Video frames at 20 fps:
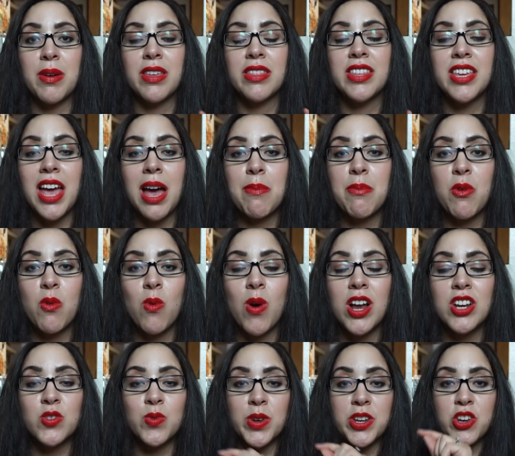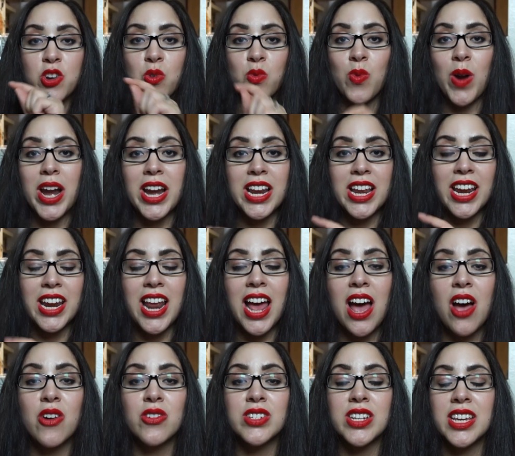the Apple Watch when you're writing it
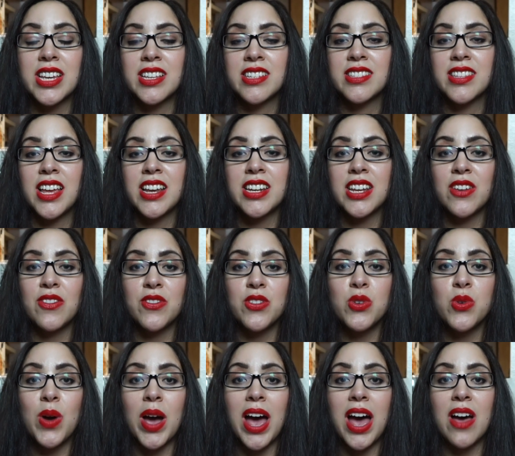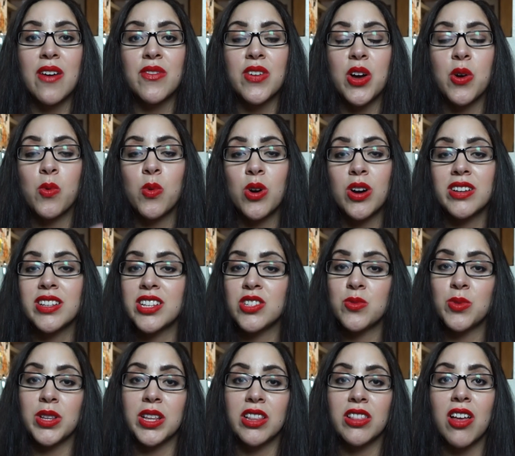out is that if you have a word
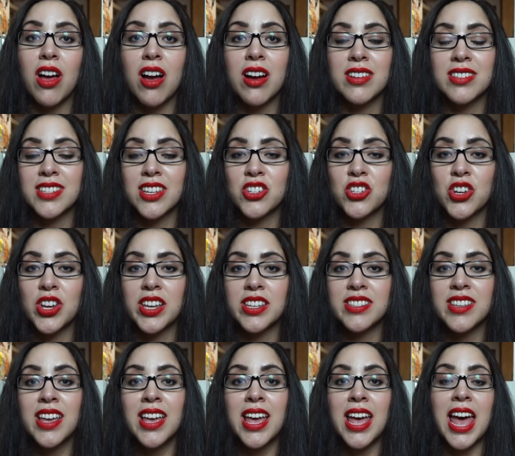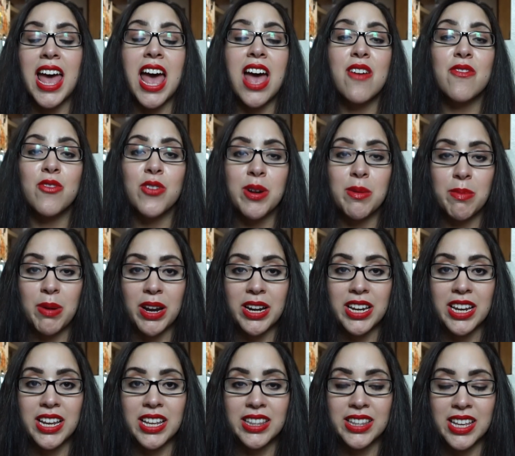that's really long, such as
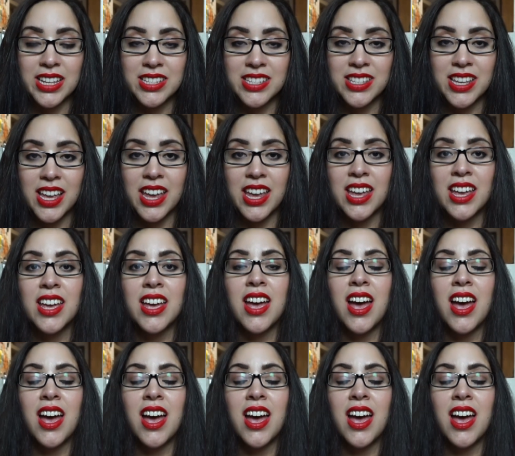everybody, let's say,